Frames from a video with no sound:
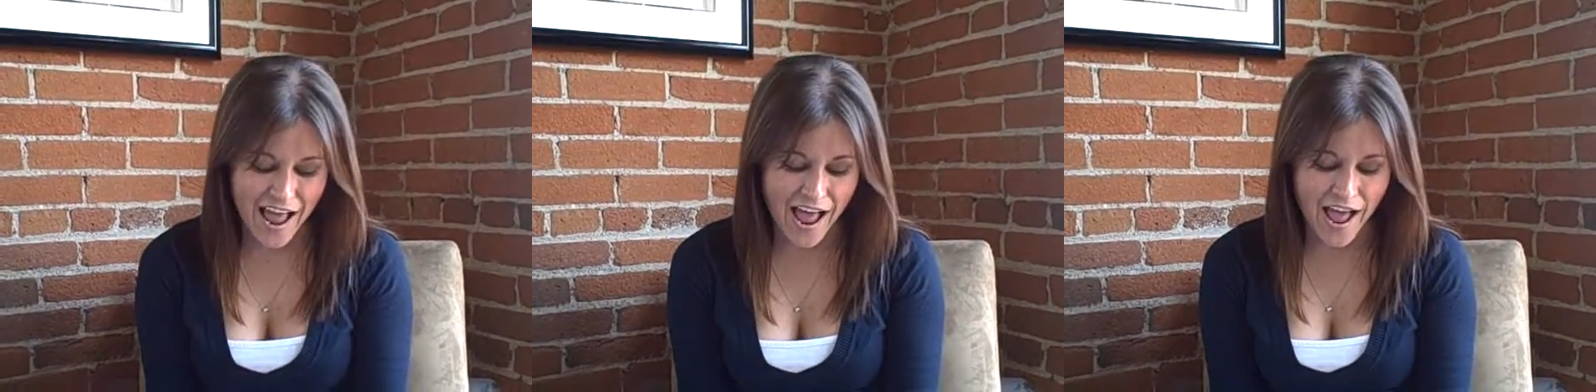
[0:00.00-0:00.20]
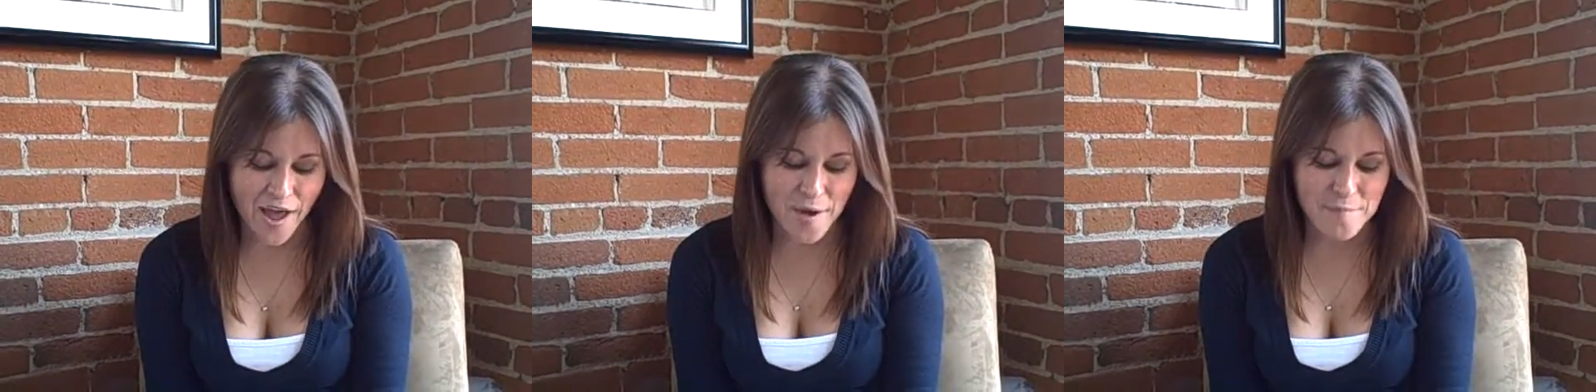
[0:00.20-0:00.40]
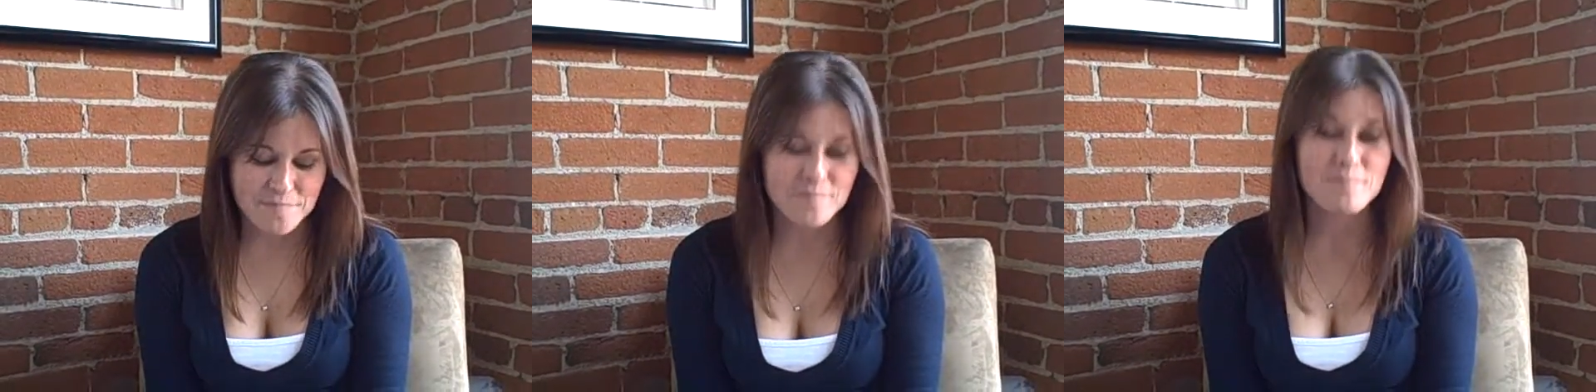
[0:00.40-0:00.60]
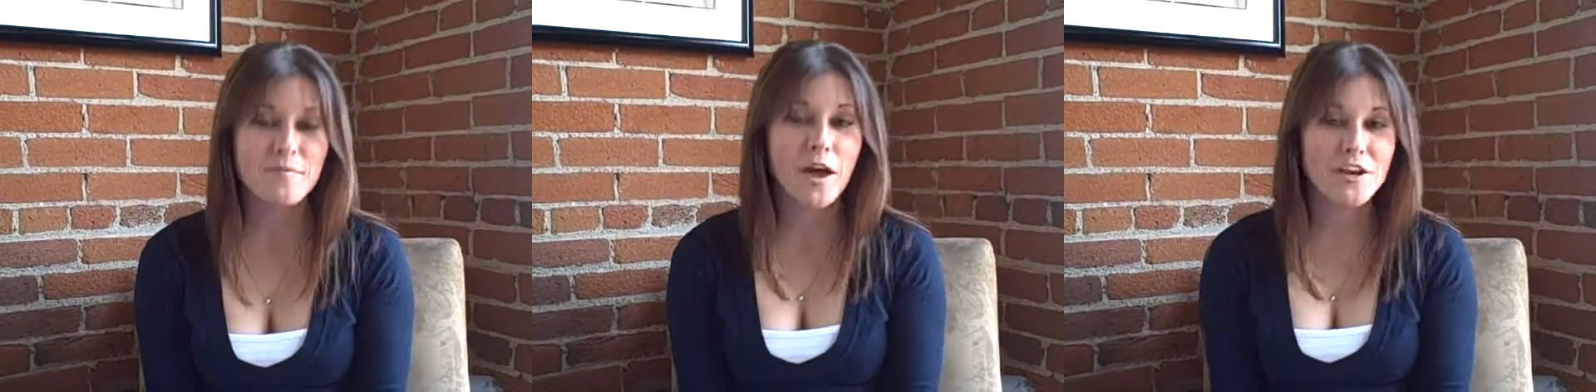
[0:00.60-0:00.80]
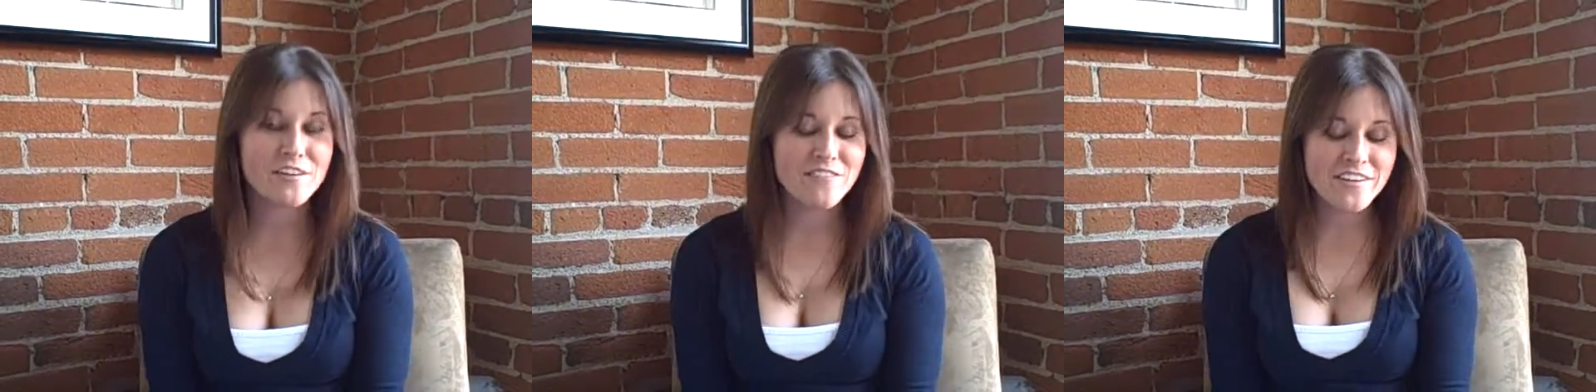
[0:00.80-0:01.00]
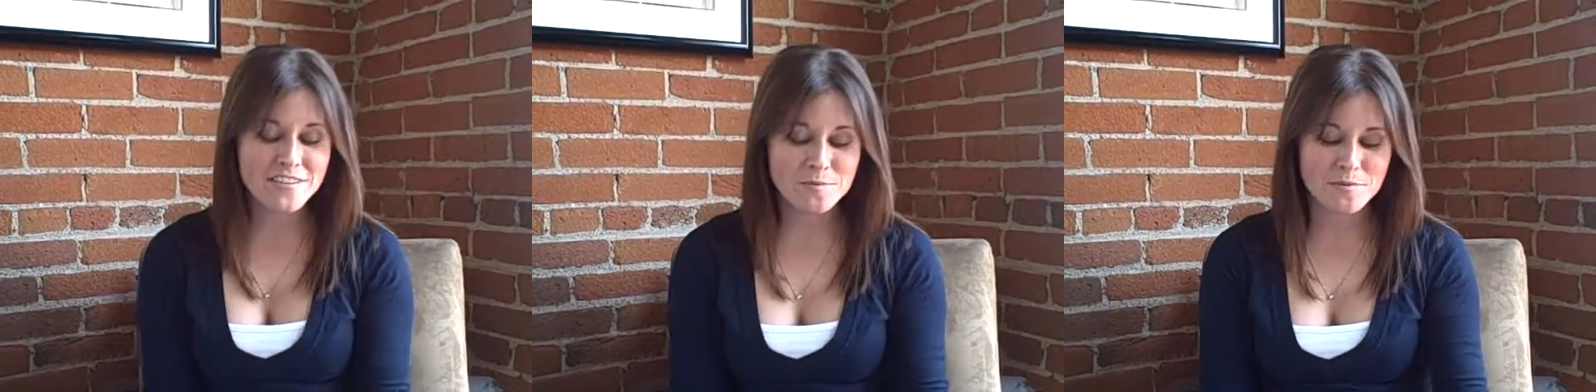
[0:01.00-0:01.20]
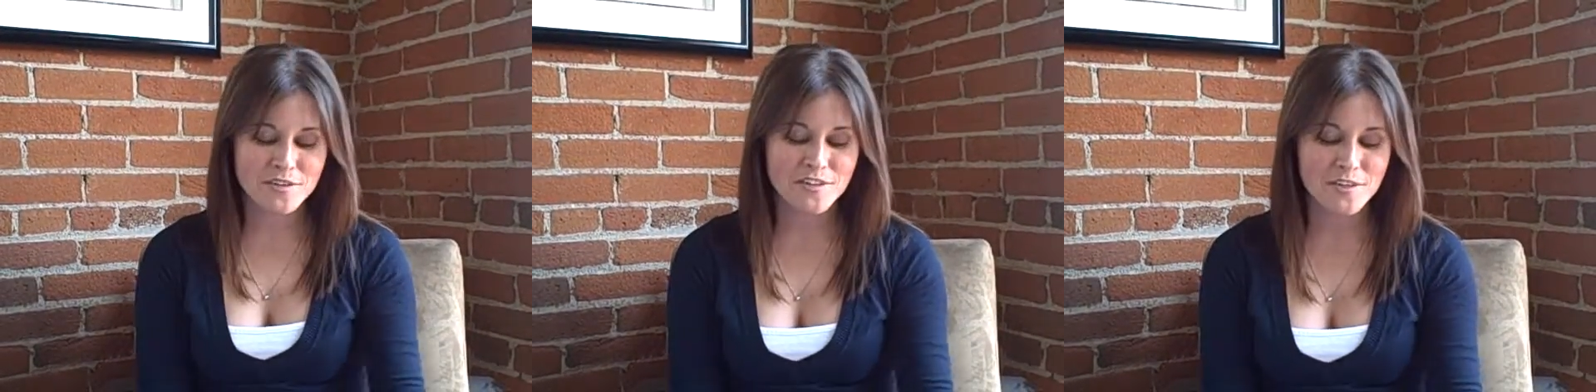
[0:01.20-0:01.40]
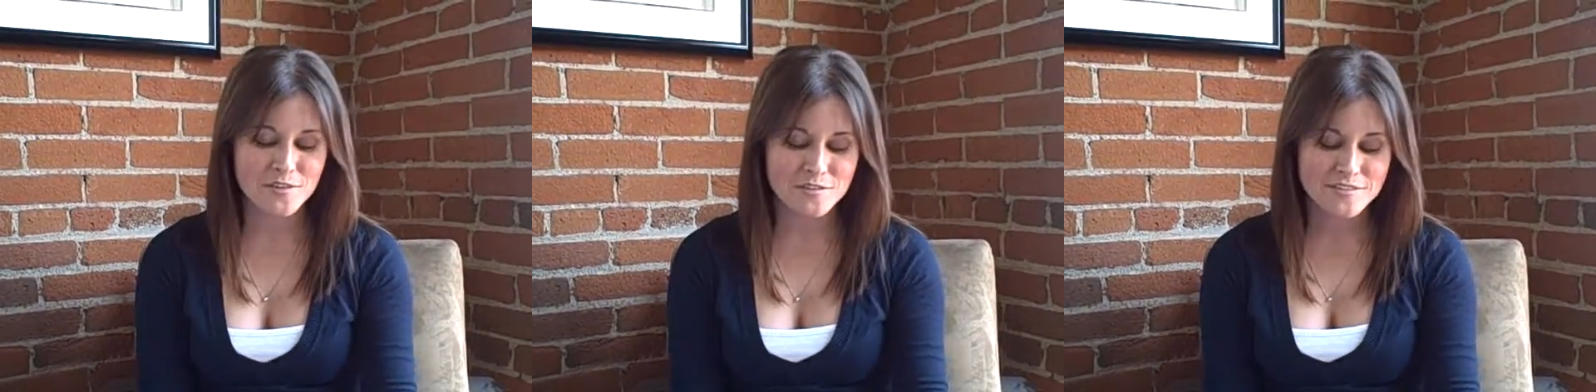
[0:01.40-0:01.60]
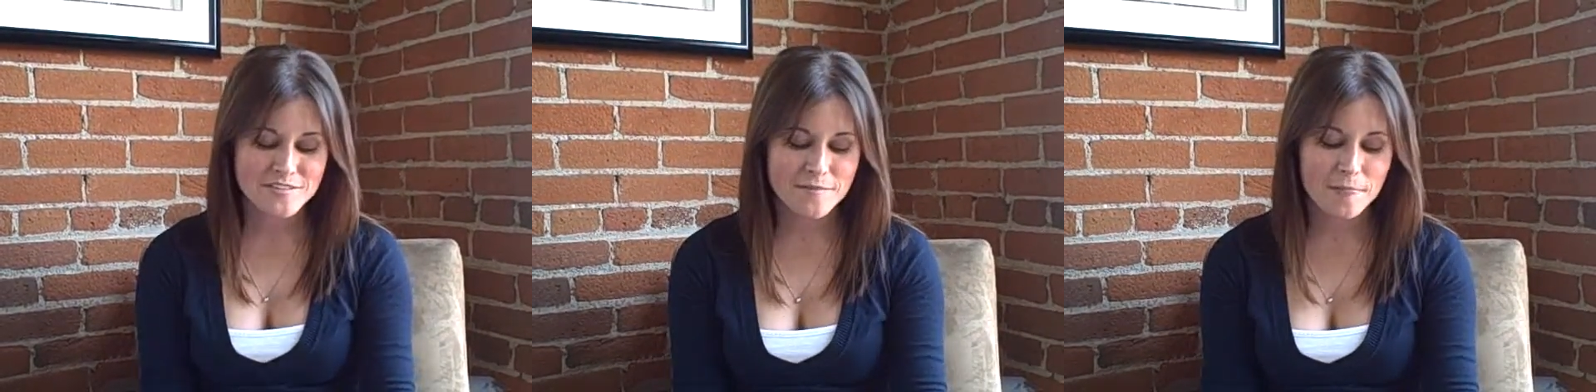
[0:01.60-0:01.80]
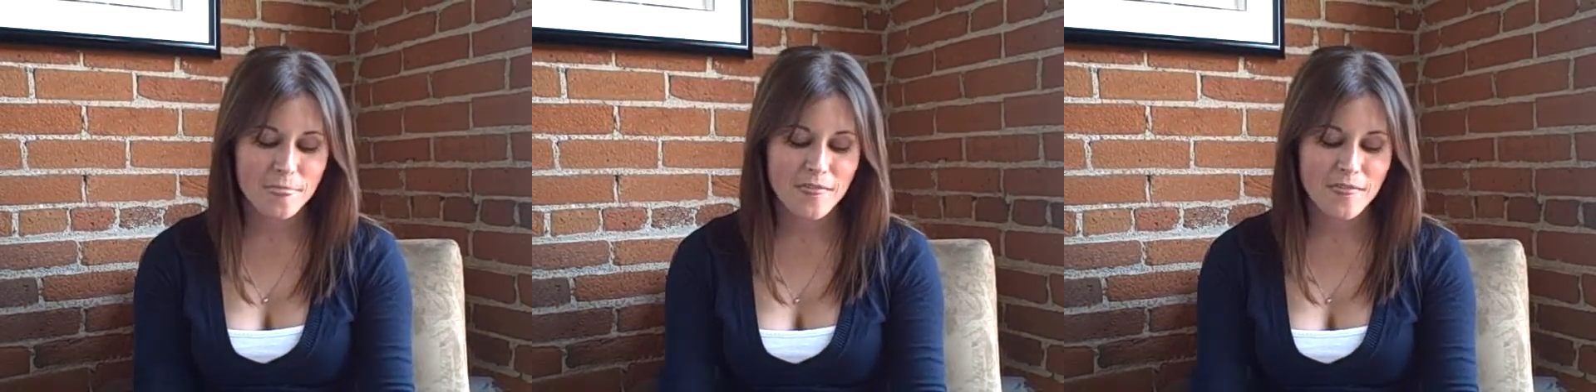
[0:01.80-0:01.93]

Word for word: Um, on to Facebook news